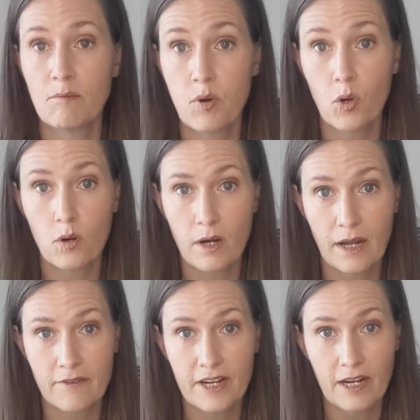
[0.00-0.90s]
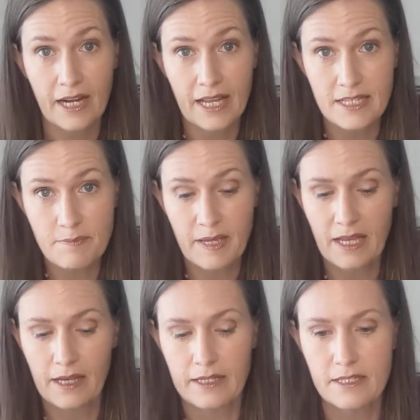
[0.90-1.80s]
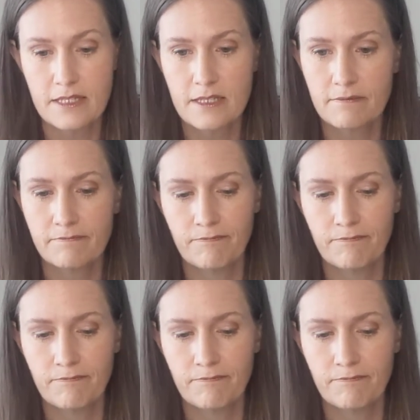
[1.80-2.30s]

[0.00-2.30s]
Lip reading: pour out of here, I guess, because